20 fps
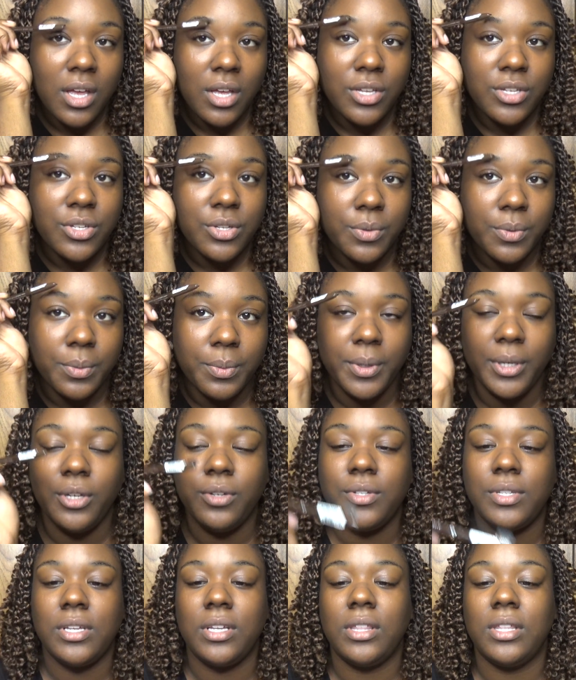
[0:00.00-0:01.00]
So we'll be
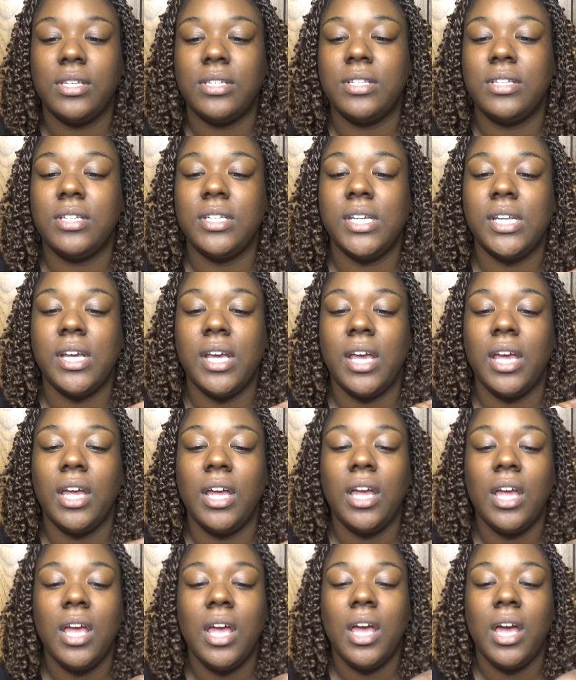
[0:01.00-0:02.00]
using this
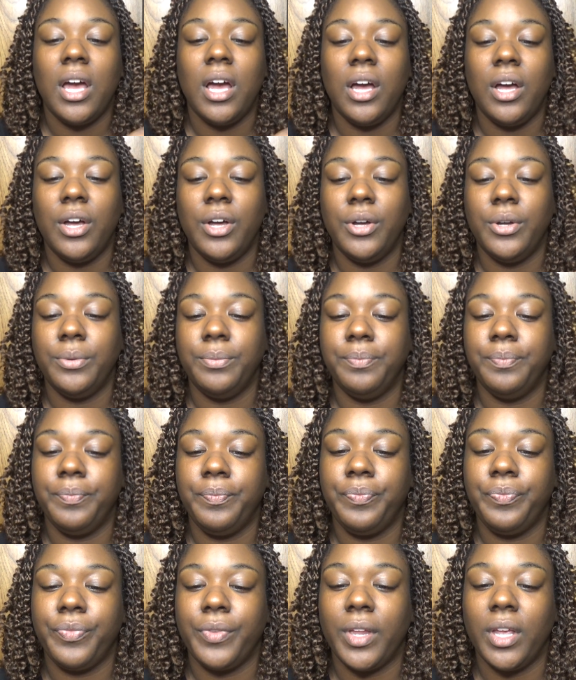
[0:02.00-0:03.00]
today. And
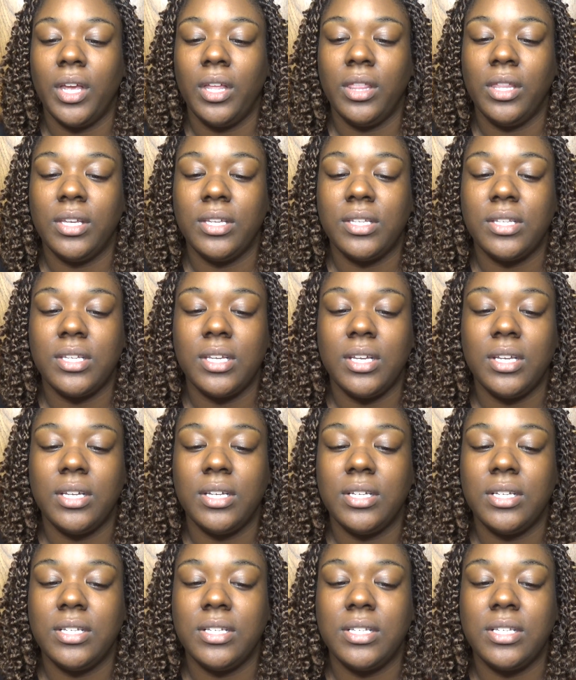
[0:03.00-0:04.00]
this
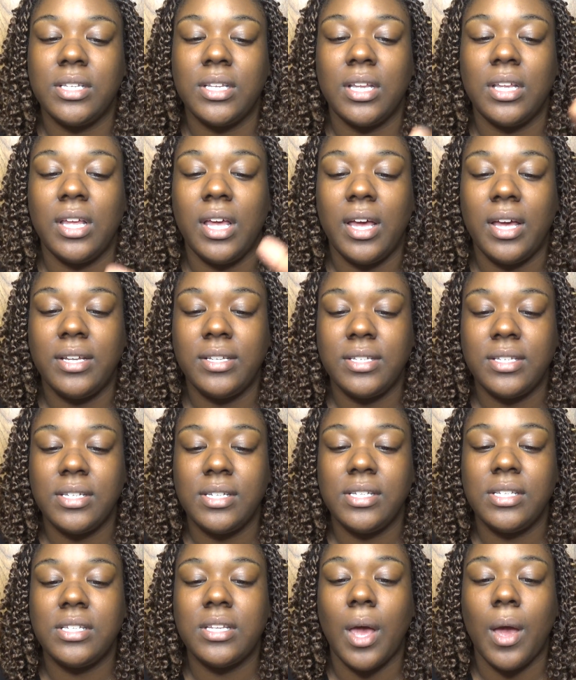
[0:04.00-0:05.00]
is
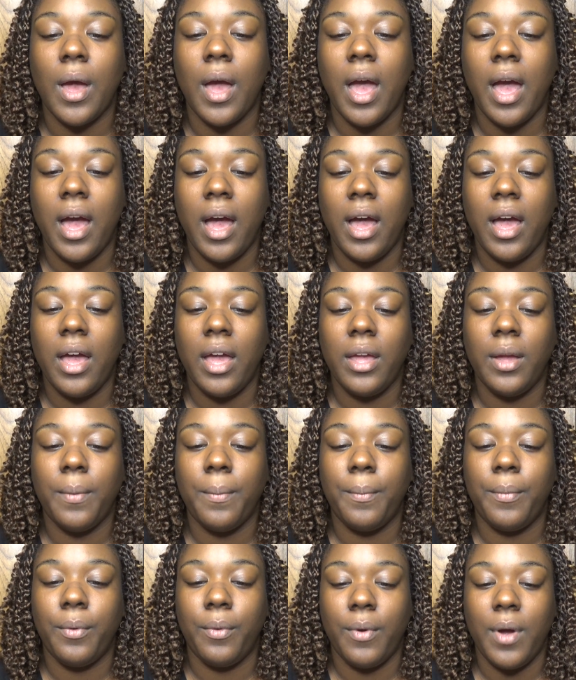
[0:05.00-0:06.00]
Essence
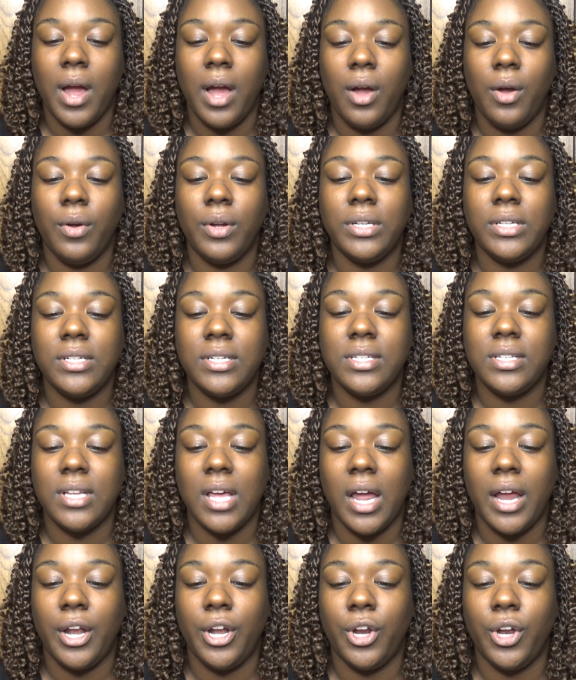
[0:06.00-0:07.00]
Eyebrow
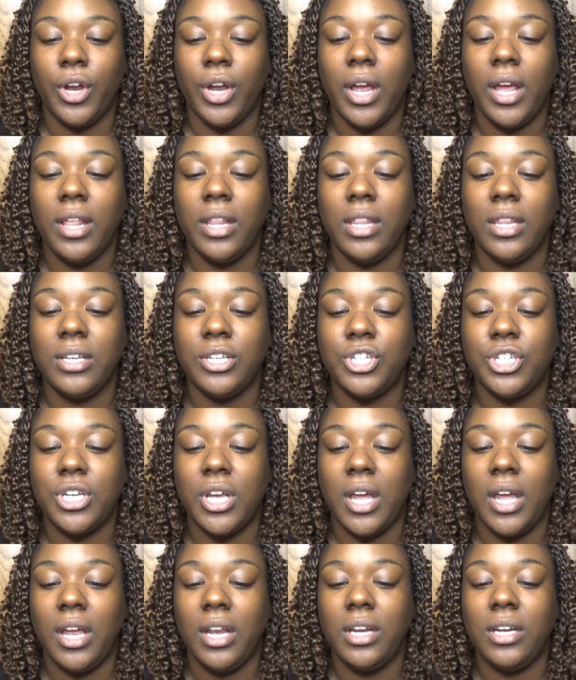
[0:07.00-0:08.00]
Designer in the
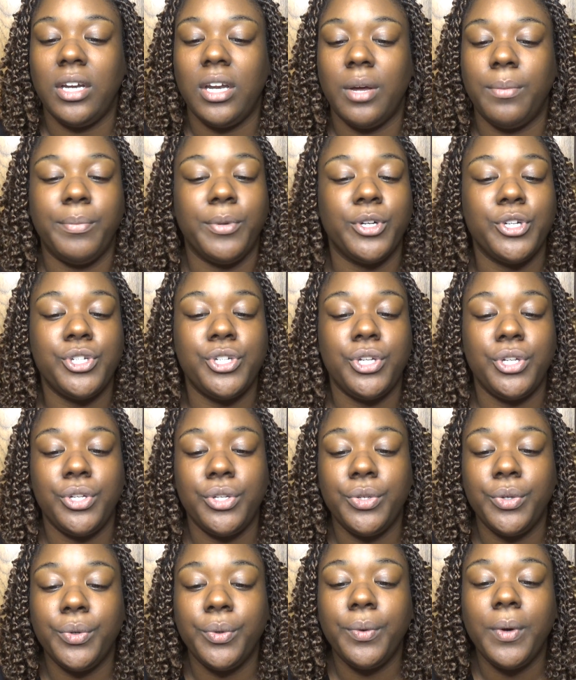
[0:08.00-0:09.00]
shade number
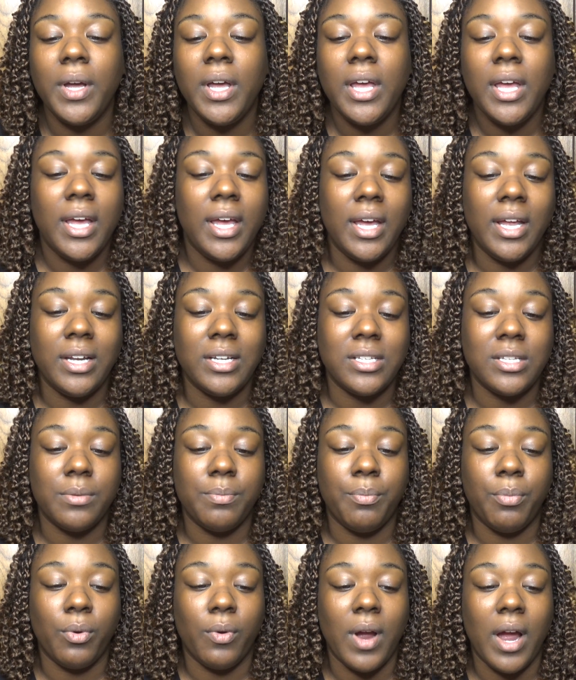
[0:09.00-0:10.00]
2, and it's a
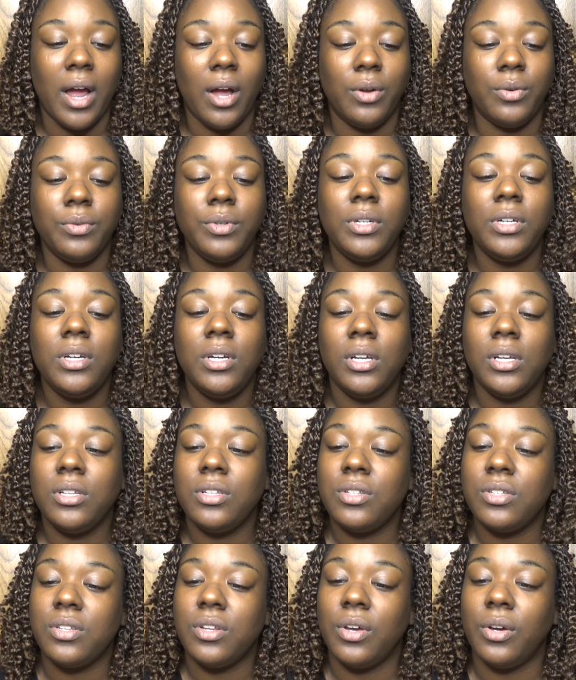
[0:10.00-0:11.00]
brown.
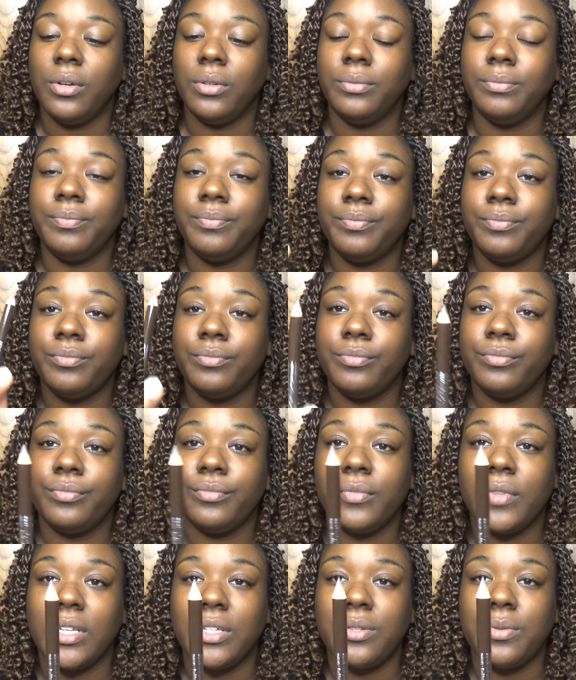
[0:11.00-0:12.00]
So
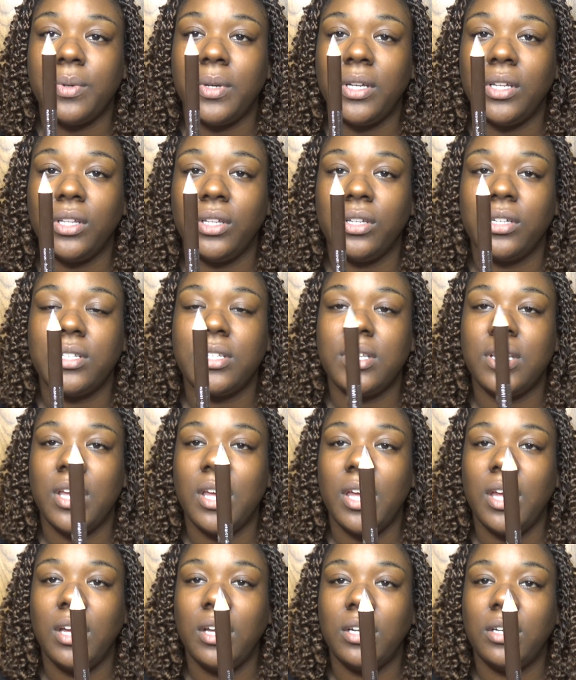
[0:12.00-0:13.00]
that's what it looks
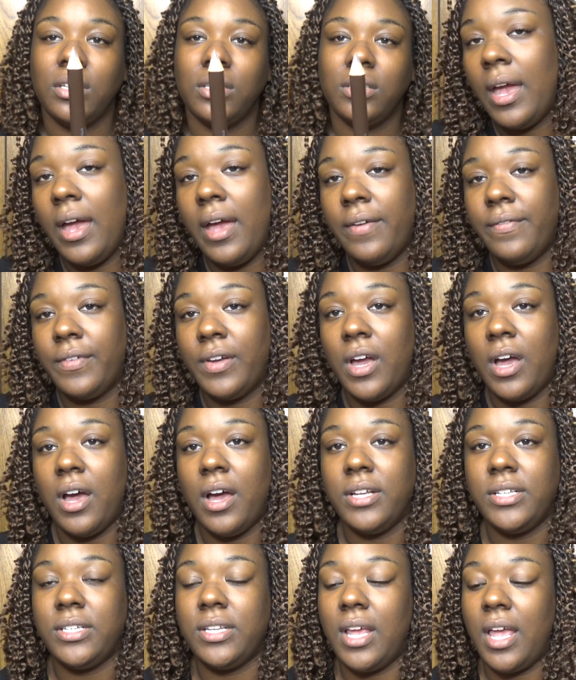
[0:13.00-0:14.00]
like. I've
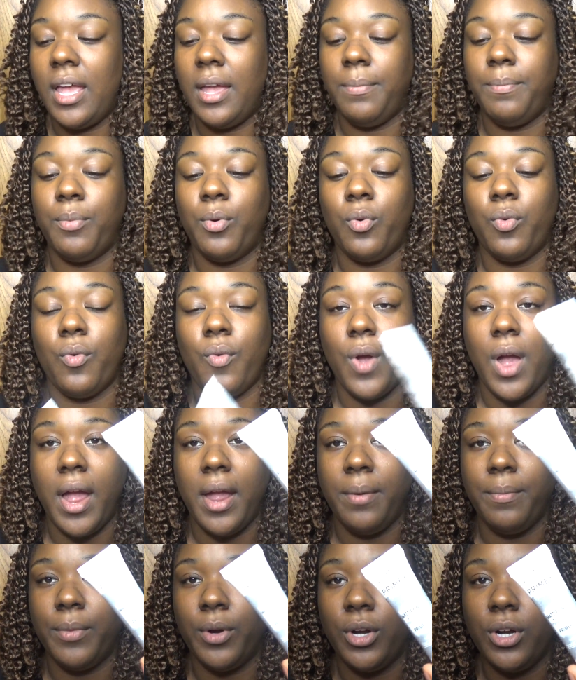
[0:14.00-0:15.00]
got a
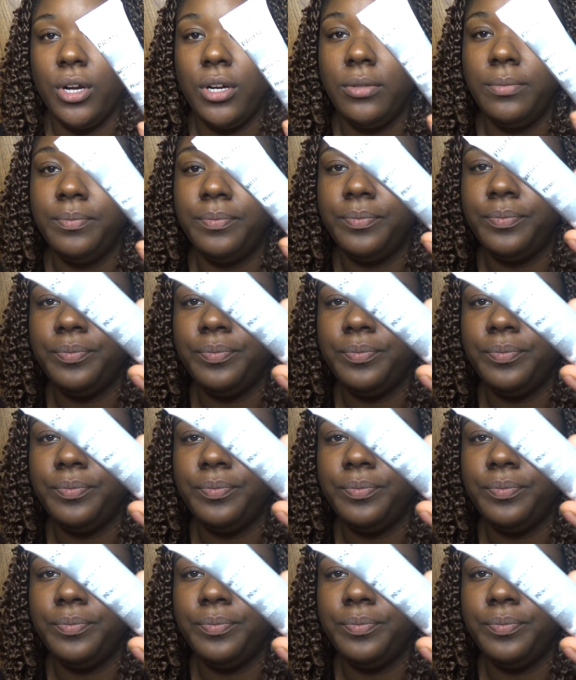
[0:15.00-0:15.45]
primer.